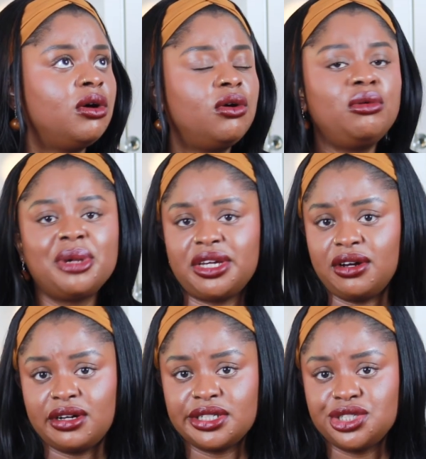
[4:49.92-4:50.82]
oh my
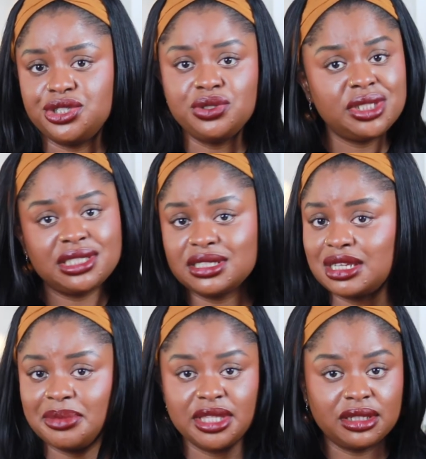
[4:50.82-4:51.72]
gosh, you need to
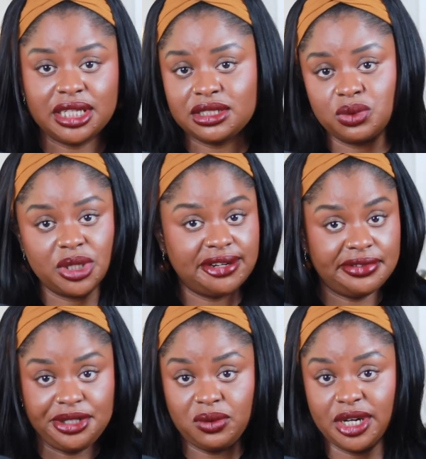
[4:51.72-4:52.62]
send me the link to
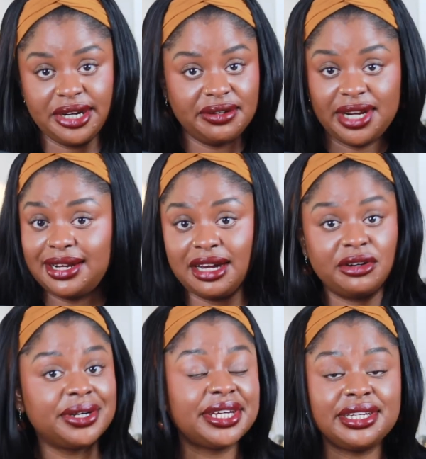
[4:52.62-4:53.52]
whatever you're wearing right
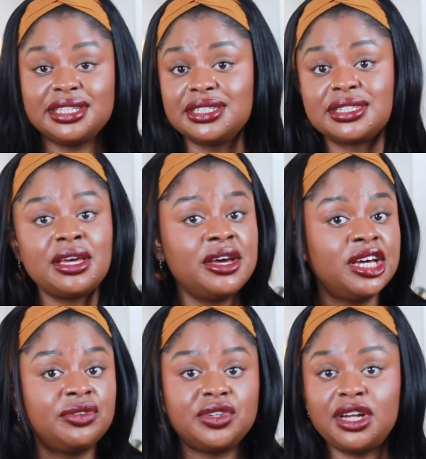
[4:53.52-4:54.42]
now. It is
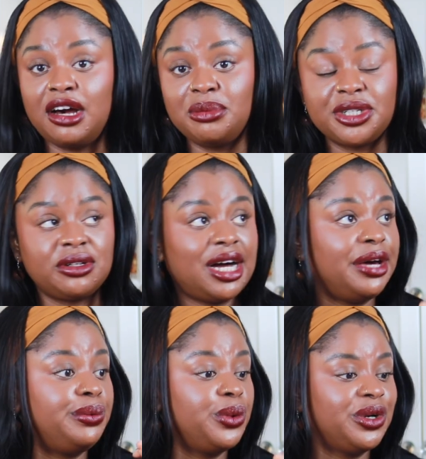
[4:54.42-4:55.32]
phenomenal.
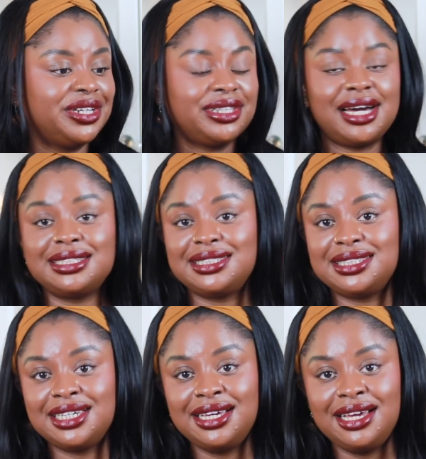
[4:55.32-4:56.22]
I wore it
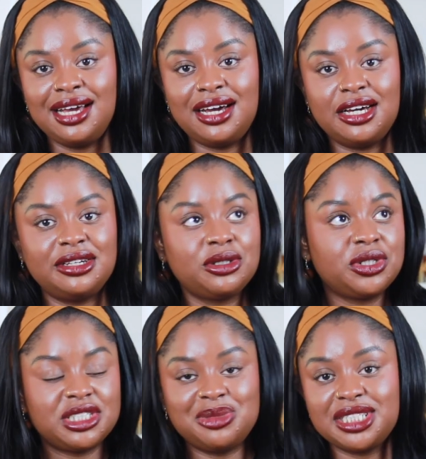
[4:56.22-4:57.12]
last uh,
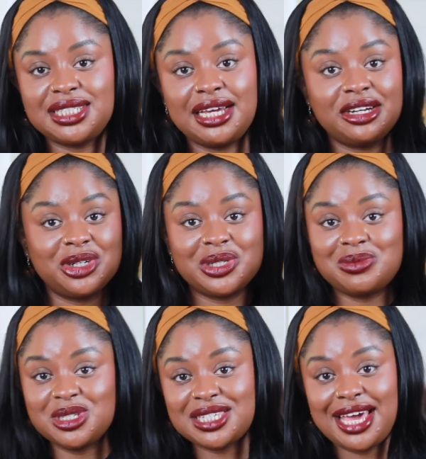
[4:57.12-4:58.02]
Christmas at our
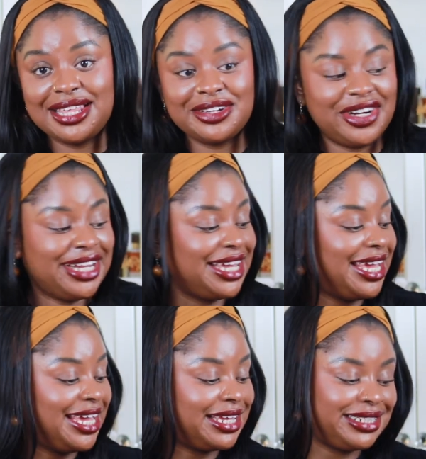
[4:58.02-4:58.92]
Christmas gathering,
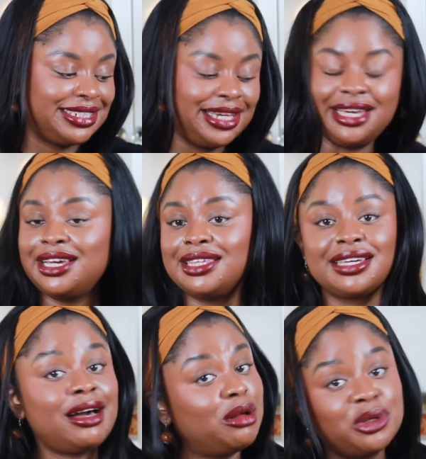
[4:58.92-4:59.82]
and the
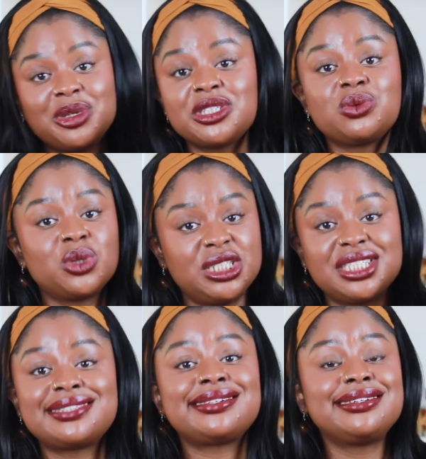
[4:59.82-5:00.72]
compliments were
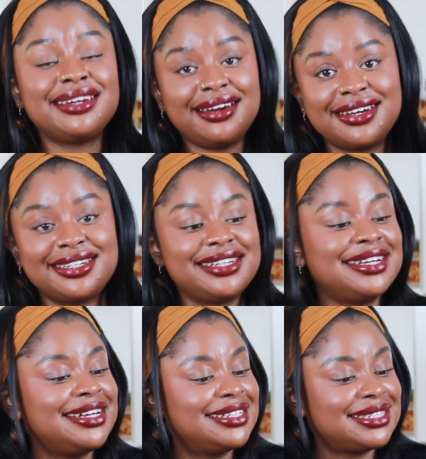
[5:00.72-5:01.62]
just
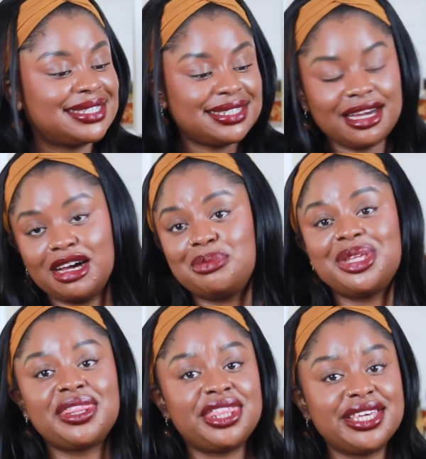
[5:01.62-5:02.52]
non-stop.
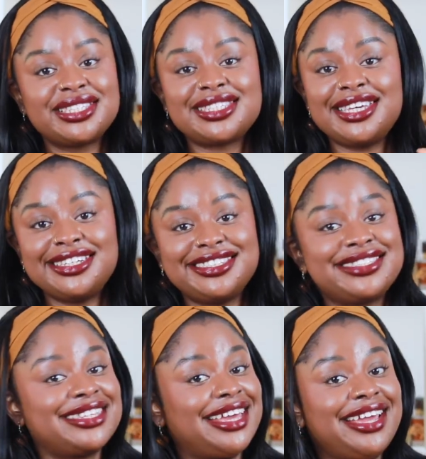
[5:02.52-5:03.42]
This
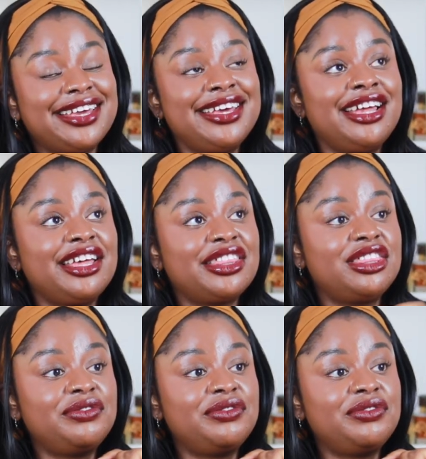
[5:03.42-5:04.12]
is like the